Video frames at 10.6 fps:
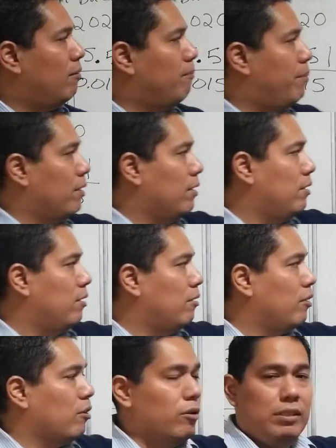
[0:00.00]
But
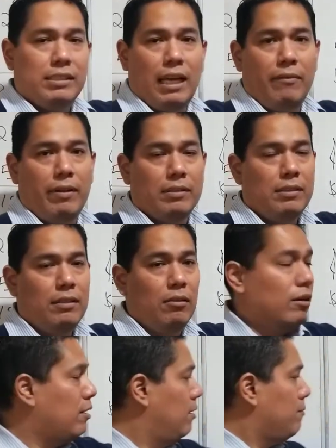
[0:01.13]
look at all the savings.
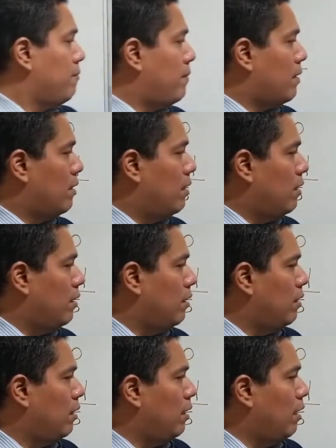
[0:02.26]
Look,
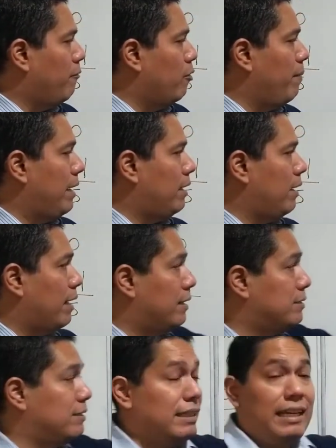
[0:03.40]
if you're making, and
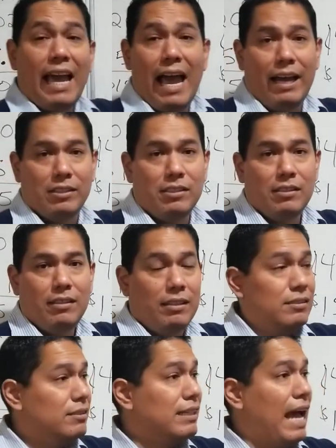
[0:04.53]
this isn't cash, this
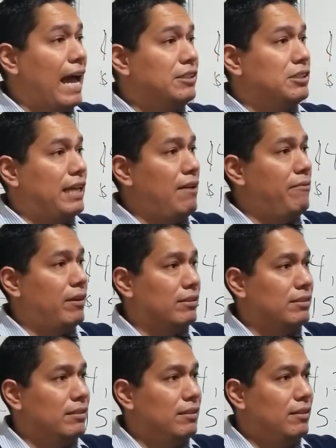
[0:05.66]
is cash
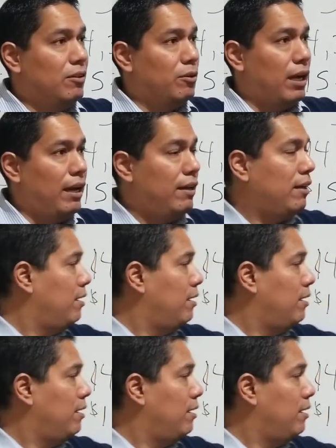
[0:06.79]
savings, okay?